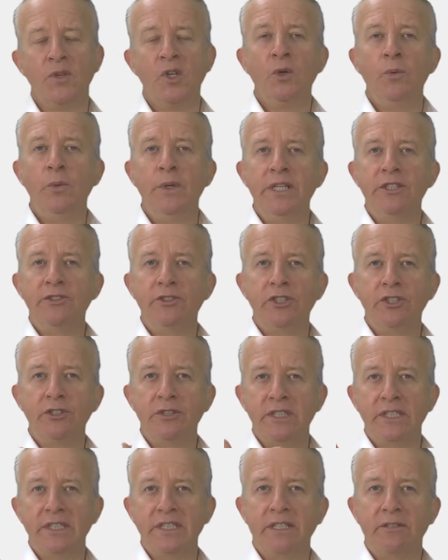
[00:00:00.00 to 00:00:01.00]
We
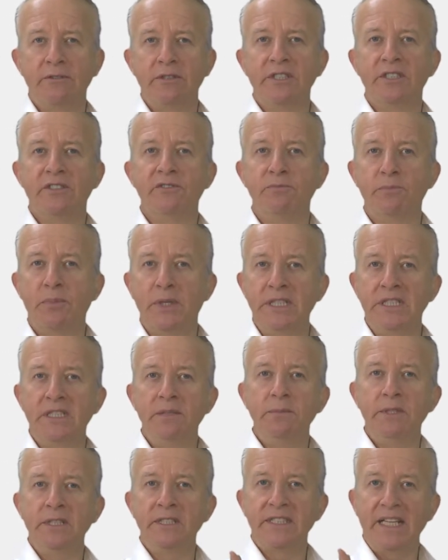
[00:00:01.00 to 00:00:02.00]
introduced a series of
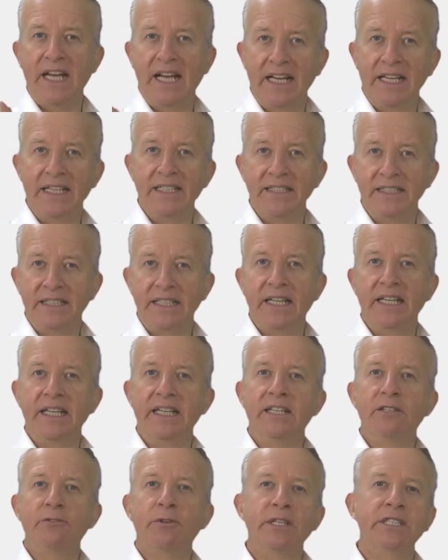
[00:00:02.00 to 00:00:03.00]
principles and
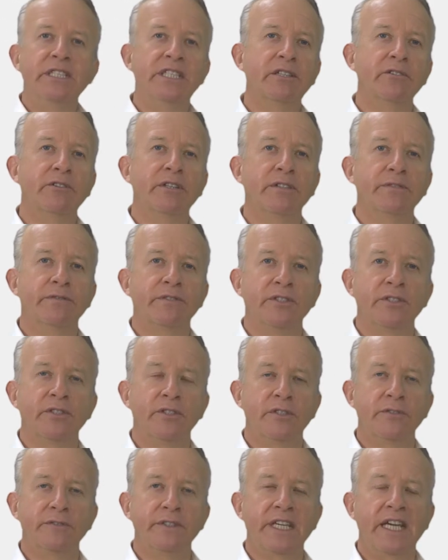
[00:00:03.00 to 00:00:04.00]
a criteria for
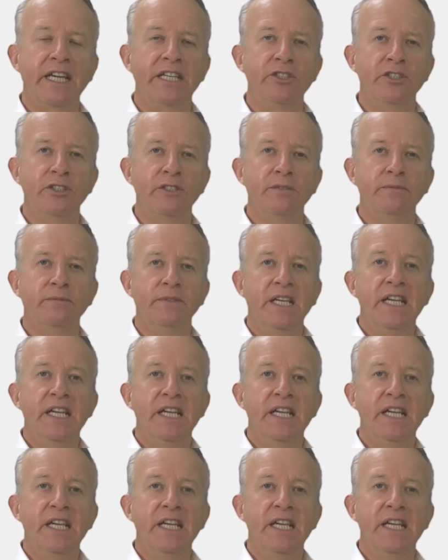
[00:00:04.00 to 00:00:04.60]
certification.